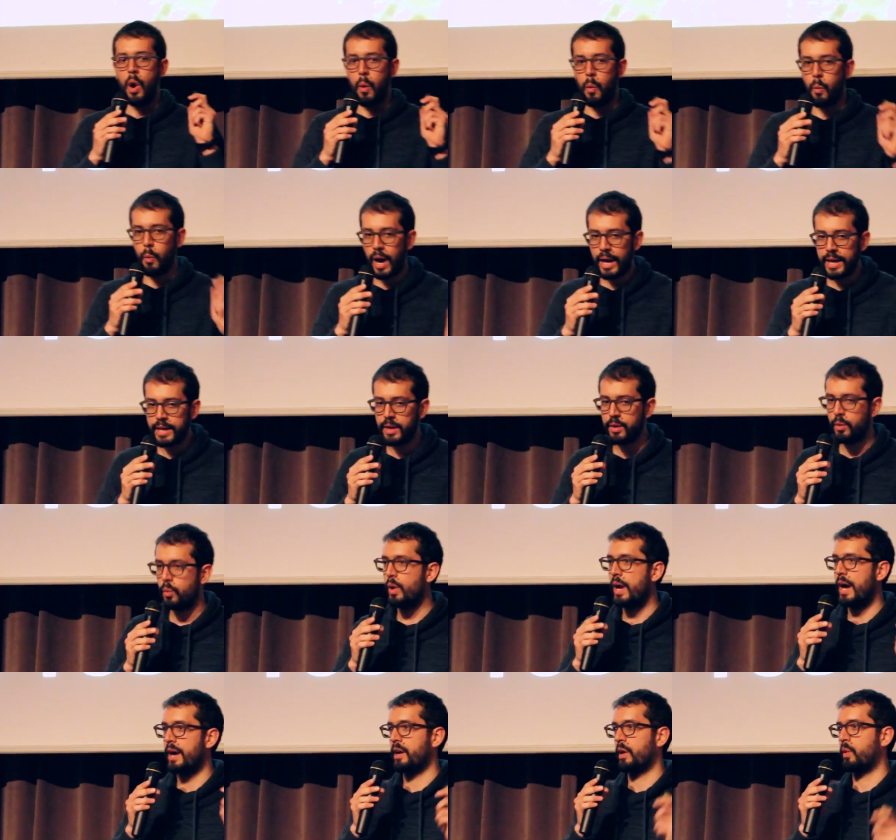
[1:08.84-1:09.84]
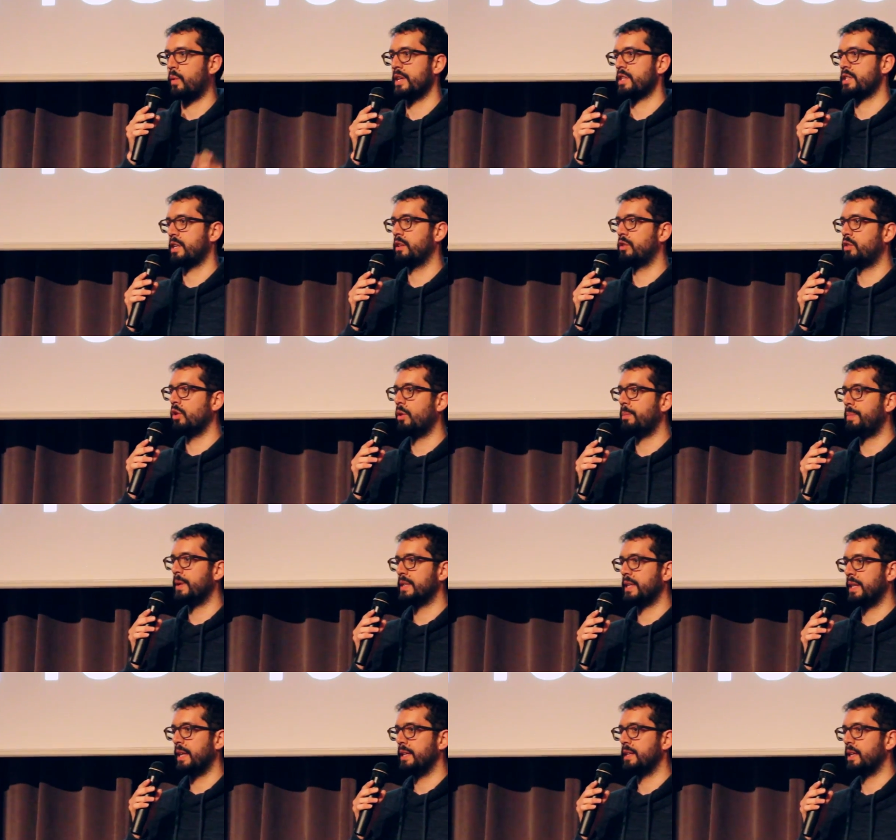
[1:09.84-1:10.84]
Why we are requesting to
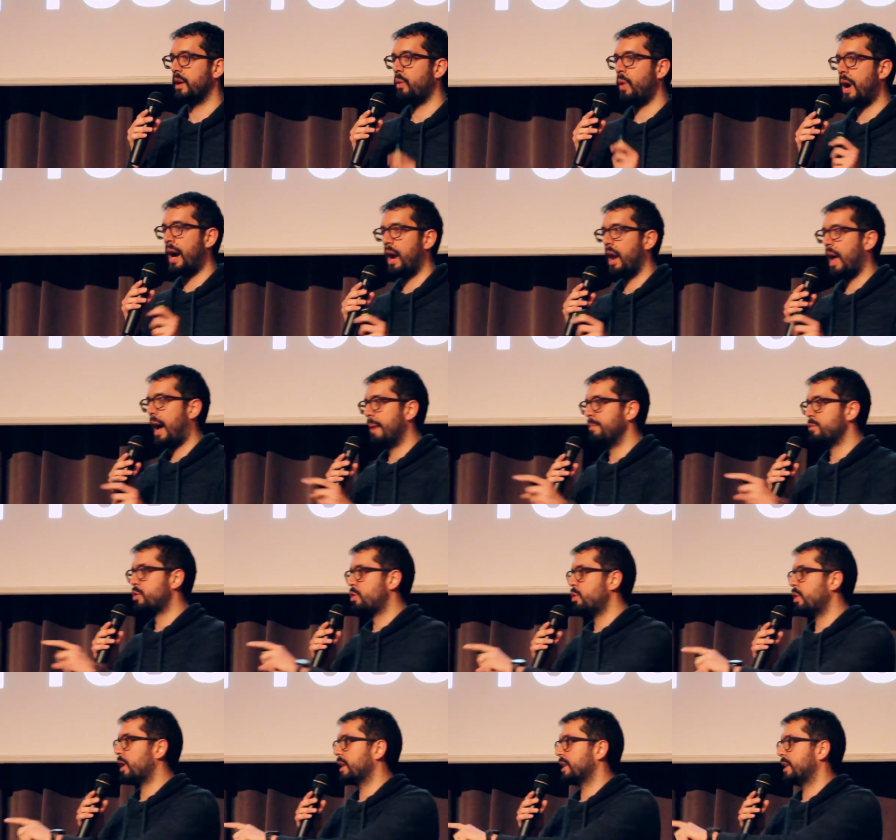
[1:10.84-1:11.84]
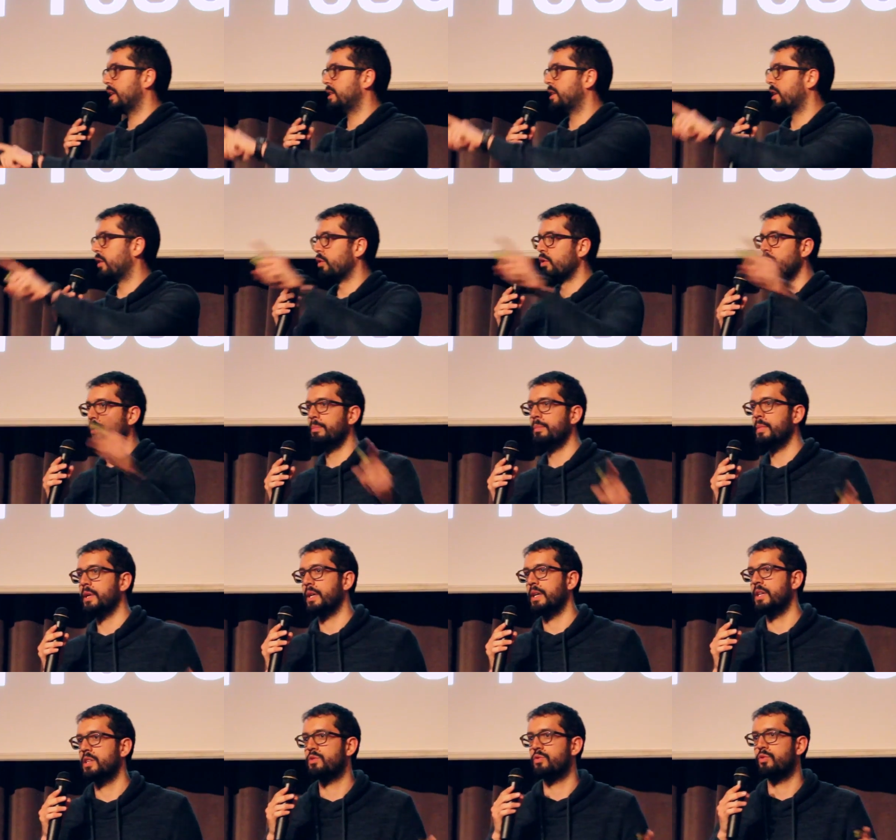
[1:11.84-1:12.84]
open the data? Well, I'm sure that the room
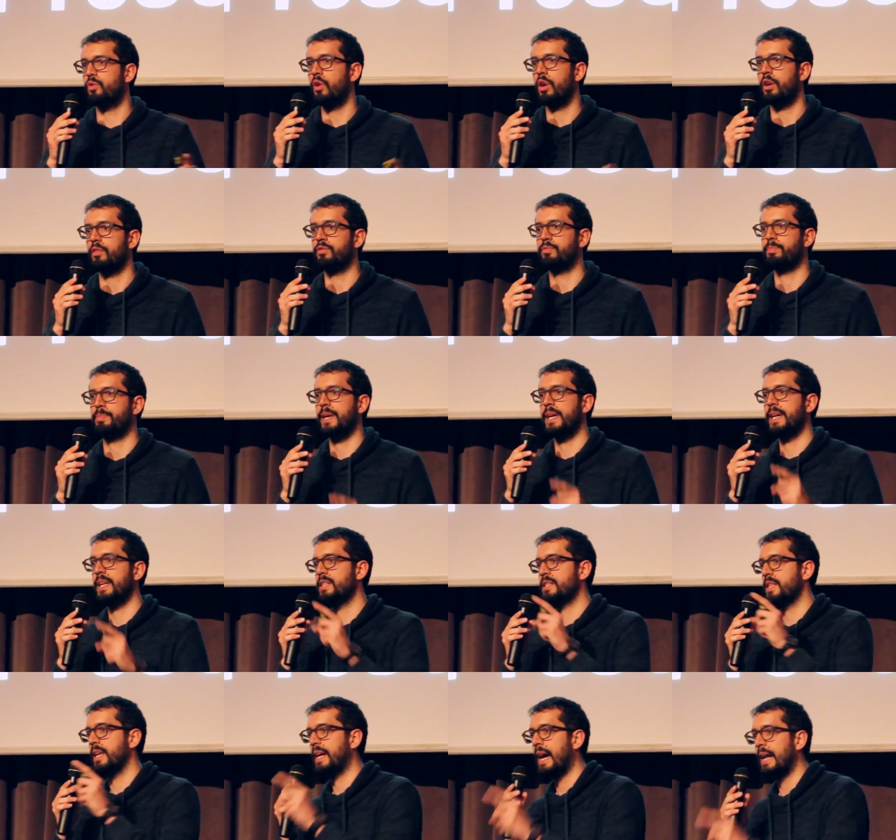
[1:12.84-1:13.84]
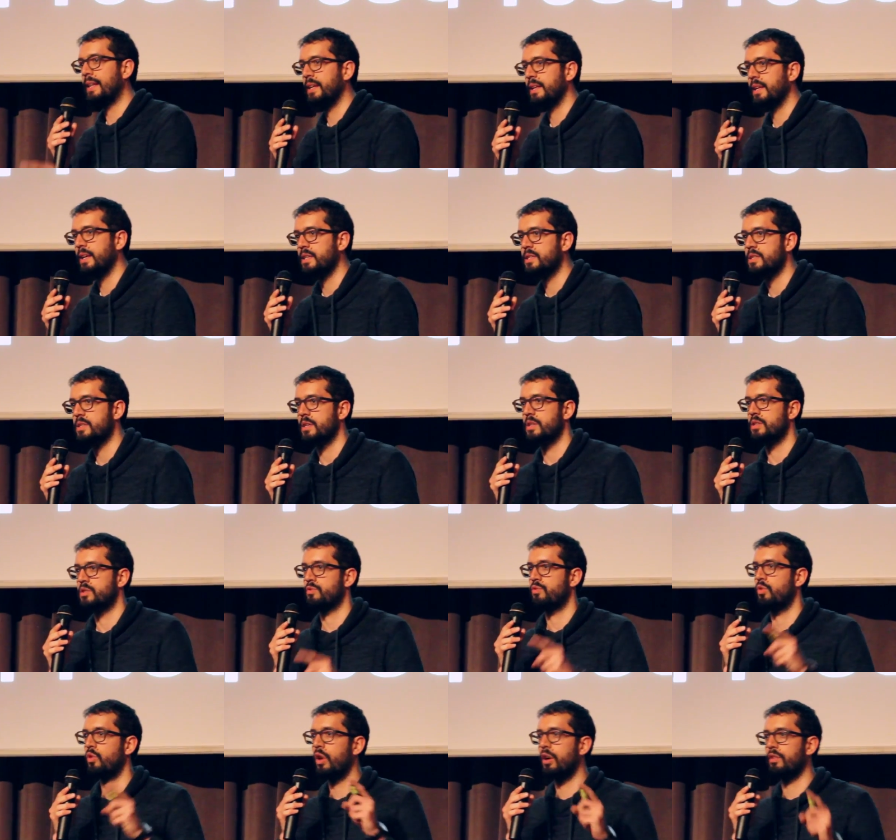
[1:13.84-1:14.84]
is full of PhD candidates, it's
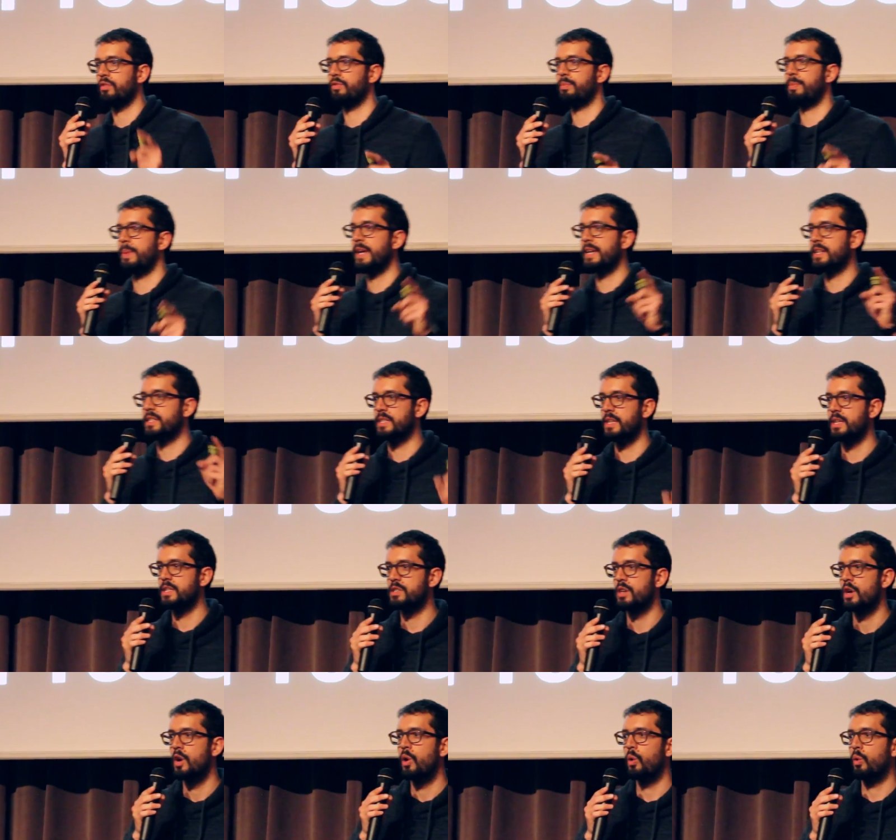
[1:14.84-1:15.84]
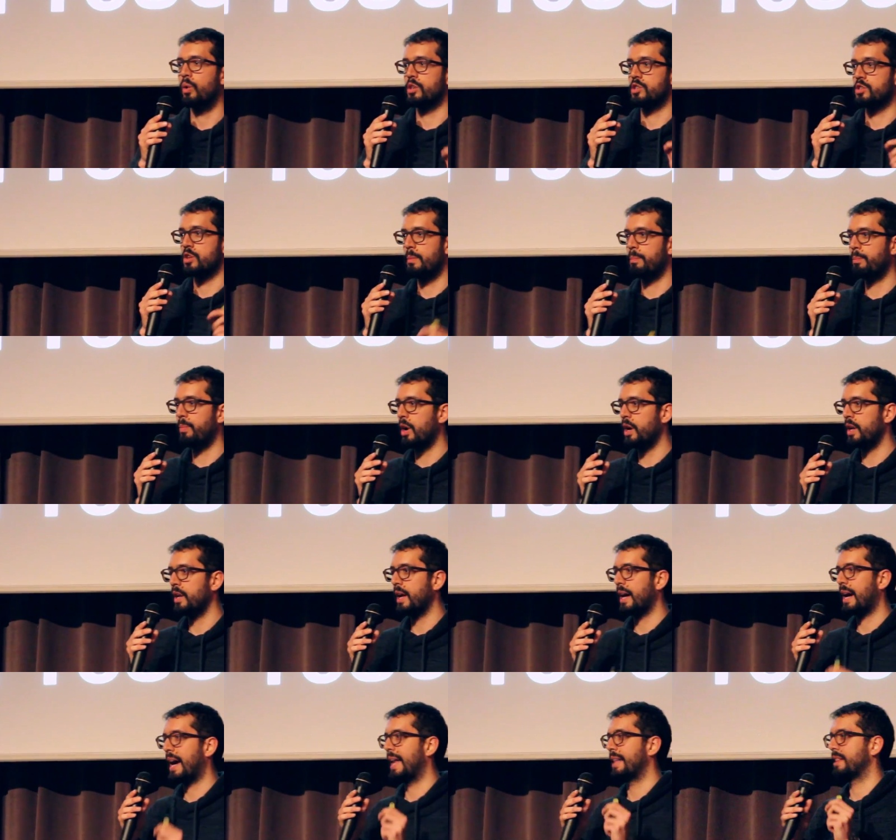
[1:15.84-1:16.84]
full of PhDs who at some
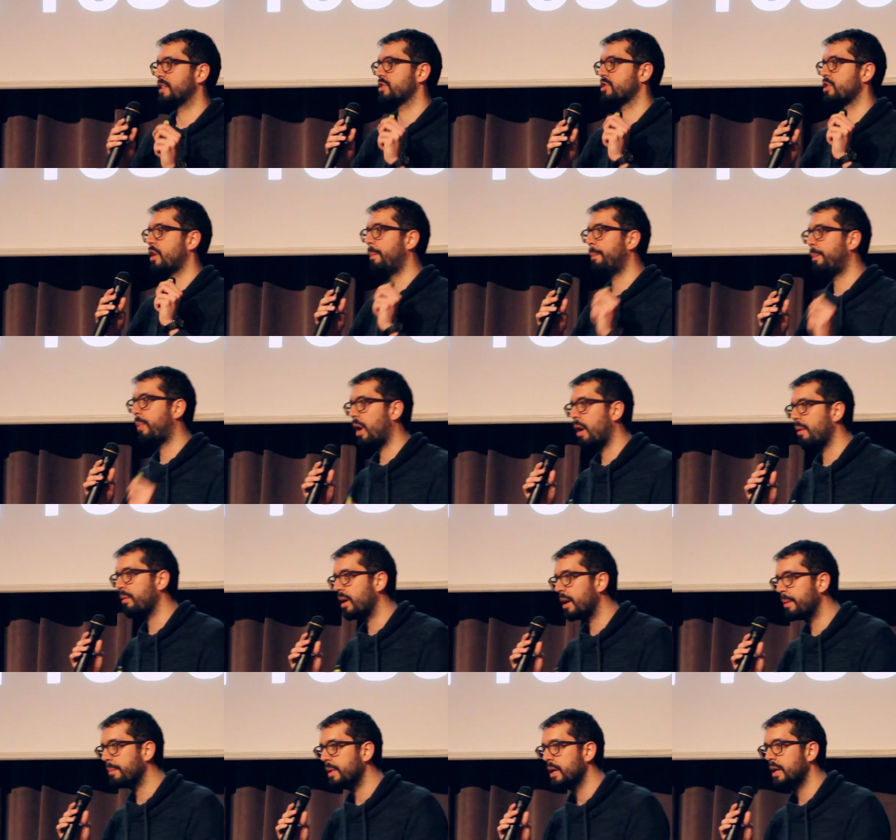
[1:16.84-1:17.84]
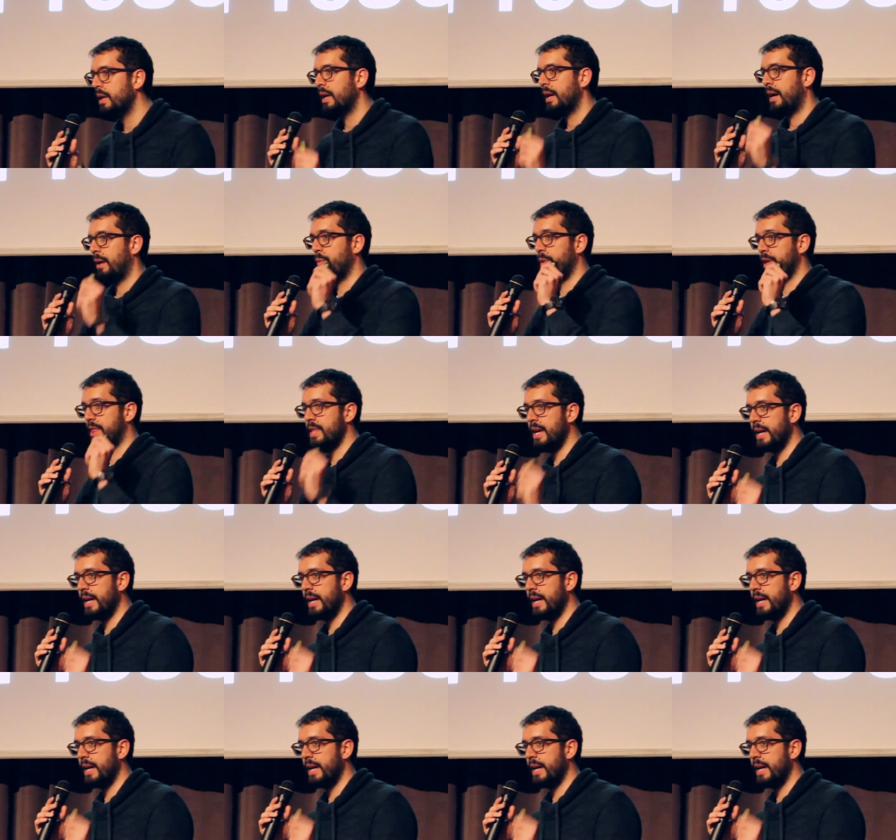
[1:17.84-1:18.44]
point had some problem with